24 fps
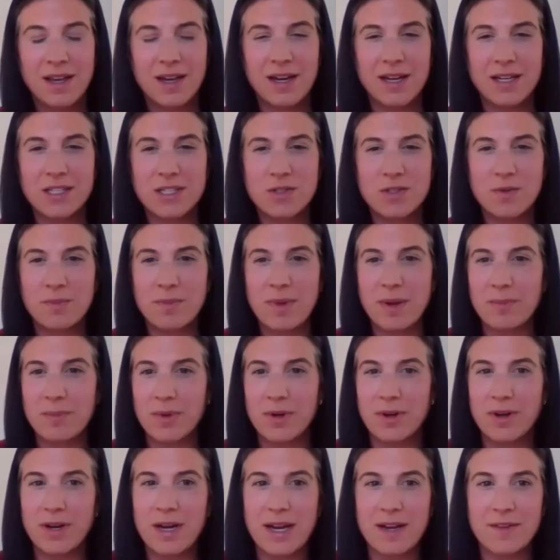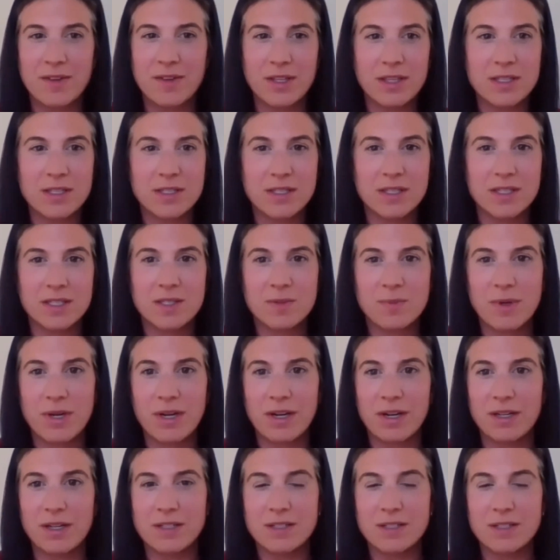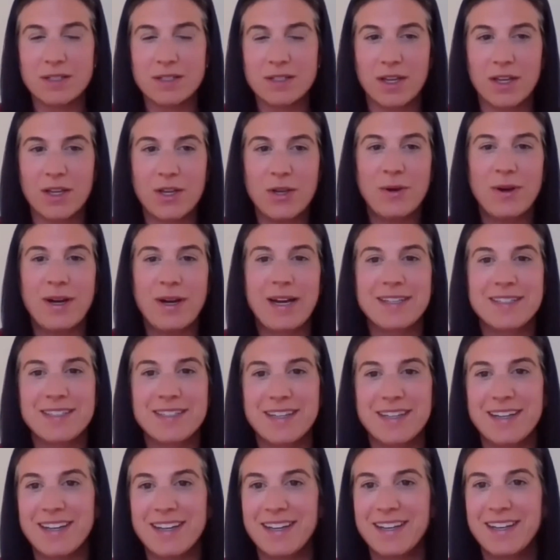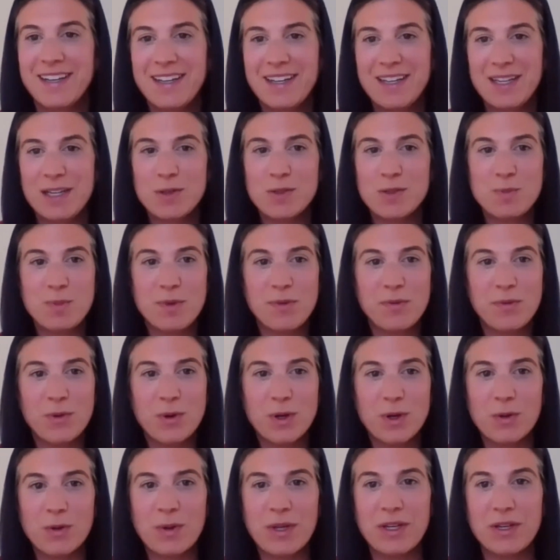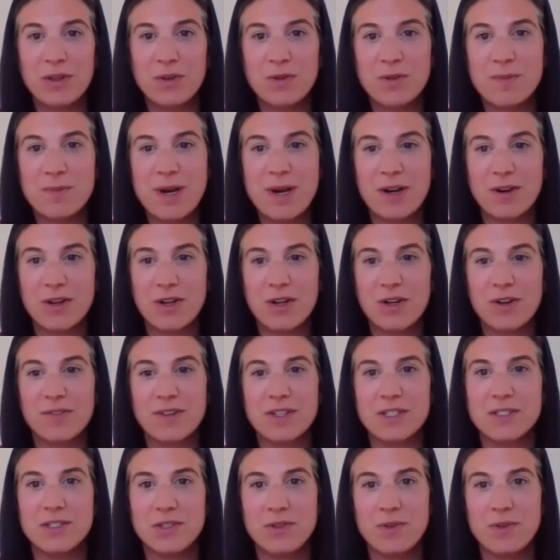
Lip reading: I just remember having this experience of like, you had to, it was before we knew about COVID.